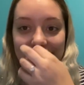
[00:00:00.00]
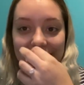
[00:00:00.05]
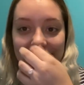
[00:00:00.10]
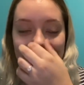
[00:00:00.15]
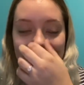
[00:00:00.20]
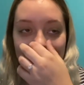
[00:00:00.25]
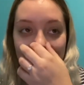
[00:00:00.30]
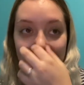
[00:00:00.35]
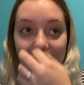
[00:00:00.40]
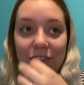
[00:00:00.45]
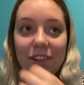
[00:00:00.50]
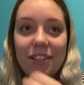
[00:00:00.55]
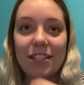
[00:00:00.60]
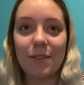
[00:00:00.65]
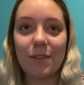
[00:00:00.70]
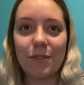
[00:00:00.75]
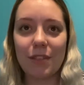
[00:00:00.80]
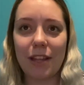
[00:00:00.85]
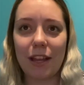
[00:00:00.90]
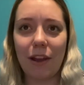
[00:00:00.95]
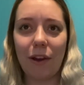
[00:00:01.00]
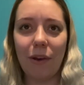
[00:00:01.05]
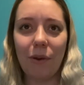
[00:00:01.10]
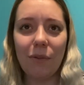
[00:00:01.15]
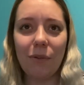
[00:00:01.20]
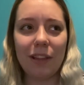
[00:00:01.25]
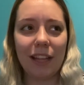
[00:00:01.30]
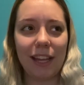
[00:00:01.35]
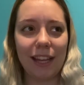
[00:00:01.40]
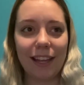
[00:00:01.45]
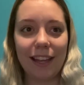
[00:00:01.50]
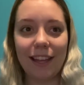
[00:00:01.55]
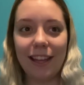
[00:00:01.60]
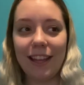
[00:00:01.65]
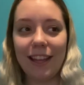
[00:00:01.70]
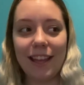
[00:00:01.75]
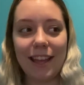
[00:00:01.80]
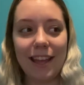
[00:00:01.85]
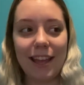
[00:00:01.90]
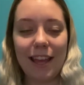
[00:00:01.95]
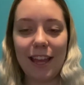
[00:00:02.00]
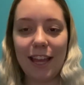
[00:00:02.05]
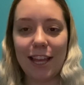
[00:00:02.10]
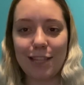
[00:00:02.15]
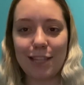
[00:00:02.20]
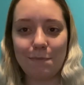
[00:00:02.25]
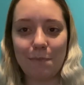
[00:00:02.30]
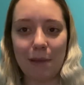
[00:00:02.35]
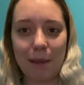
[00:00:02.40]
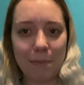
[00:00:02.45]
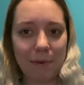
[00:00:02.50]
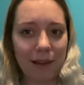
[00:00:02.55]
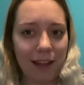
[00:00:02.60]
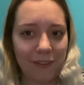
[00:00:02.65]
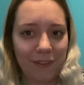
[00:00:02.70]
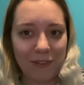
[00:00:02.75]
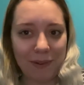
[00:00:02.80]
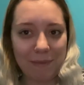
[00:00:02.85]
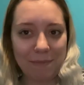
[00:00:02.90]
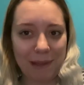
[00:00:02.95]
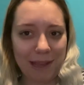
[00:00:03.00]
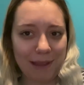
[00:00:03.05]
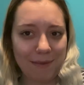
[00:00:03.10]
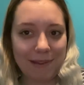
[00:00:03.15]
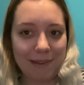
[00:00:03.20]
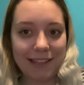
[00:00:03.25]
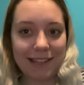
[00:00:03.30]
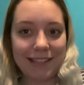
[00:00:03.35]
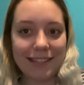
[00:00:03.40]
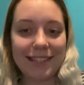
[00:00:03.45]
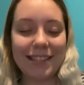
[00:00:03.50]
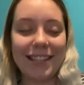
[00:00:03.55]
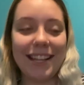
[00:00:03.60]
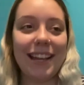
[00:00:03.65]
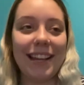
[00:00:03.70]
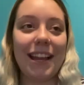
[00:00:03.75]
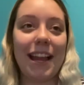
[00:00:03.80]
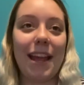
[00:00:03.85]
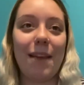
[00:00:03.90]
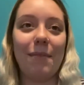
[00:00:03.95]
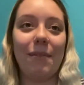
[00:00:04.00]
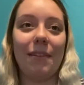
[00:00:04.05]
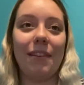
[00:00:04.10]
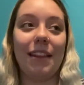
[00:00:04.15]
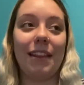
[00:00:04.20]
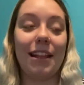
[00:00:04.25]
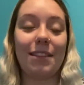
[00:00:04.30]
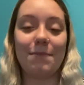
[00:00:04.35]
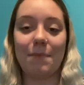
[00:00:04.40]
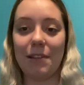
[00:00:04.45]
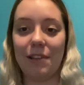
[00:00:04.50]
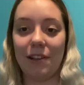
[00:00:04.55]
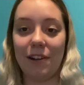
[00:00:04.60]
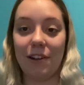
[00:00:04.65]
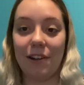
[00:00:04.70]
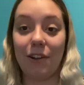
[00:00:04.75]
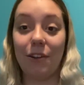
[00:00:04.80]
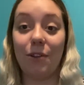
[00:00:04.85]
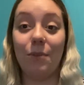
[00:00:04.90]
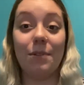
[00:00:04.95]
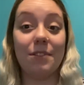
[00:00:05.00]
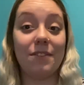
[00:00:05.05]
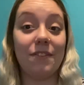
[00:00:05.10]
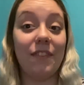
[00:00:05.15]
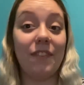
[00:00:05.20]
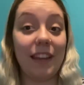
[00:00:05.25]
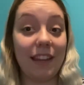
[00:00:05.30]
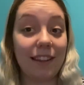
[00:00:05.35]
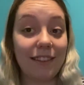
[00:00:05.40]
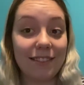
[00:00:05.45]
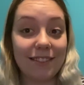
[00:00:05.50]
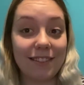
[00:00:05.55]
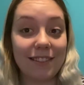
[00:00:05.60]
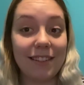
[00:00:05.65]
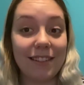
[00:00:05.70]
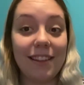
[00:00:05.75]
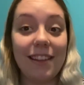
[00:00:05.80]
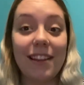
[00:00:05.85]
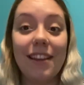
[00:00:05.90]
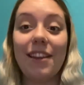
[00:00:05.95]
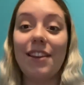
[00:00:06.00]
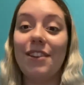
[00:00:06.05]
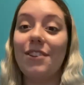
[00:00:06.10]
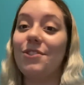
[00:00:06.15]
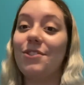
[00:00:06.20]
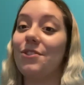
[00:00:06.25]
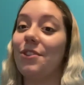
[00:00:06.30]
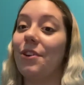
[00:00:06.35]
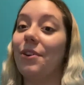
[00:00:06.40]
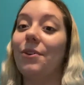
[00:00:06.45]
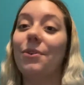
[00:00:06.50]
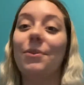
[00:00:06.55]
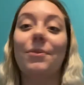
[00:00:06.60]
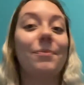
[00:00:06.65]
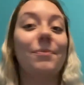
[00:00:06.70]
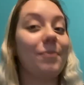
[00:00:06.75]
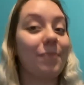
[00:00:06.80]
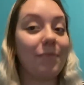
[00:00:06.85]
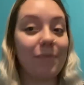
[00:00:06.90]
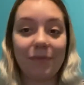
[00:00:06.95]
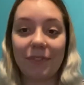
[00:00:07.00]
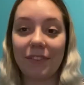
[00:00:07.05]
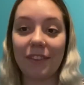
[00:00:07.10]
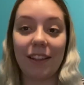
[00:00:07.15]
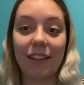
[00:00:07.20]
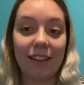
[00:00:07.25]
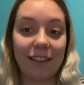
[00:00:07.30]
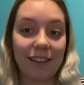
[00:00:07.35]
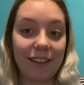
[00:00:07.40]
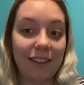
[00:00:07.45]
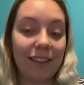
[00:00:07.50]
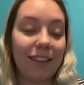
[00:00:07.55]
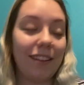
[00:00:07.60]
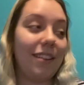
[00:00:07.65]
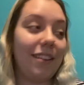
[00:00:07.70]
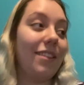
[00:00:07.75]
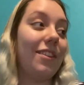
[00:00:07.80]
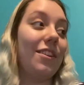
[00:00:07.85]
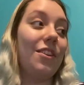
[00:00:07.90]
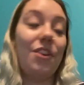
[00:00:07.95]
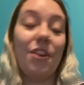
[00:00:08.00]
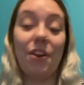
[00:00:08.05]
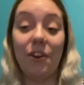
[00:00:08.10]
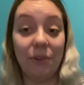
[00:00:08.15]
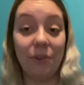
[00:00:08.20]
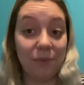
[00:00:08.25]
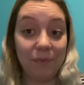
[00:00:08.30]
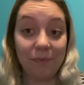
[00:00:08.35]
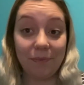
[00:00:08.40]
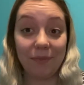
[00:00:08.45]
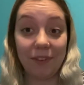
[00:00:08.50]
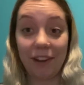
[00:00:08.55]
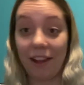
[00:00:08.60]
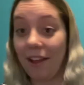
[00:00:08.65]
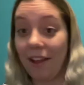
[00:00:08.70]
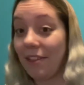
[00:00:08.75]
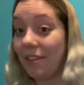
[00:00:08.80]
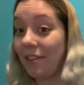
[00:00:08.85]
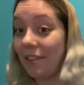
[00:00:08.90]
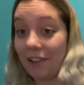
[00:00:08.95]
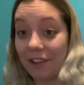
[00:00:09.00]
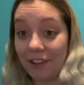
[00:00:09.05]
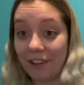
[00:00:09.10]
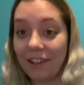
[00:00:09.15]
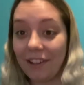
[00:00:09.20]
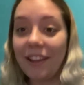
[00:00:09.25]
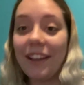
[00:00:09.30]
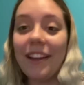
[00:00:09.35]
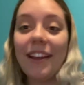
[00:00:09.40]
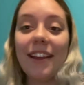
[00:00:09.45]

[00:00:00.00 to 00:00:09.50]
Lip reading: at first he was like, oh, like, is Pippa having babies? And that's my dog, who is fixed. So no, not the dog.